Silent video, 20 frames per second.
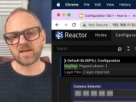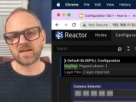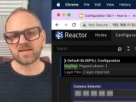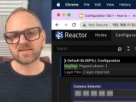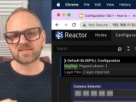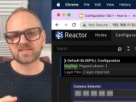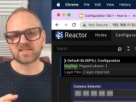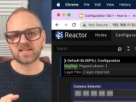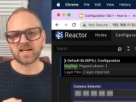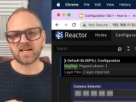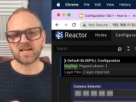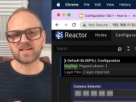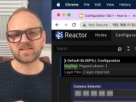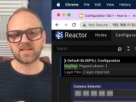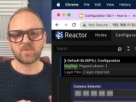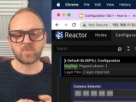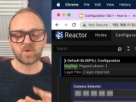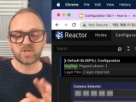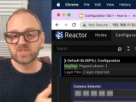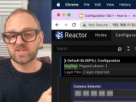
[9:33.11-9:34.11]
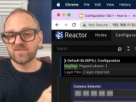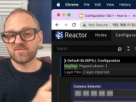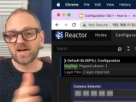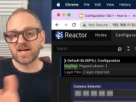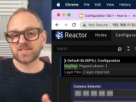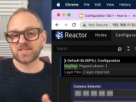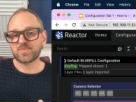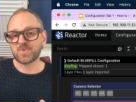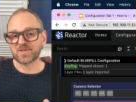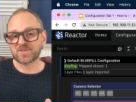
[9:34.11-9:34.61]
in selecting which
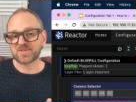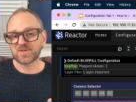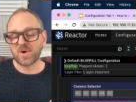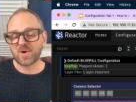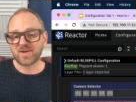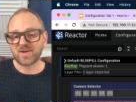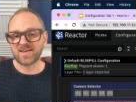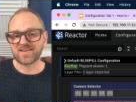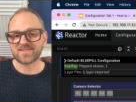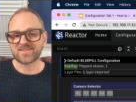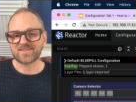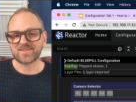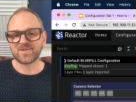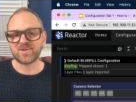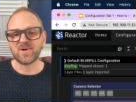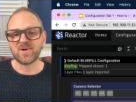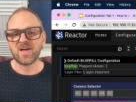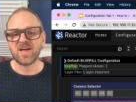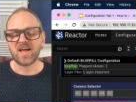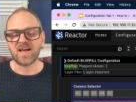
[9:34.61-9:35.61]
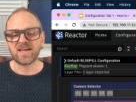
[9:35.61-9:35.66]
device we are talking to.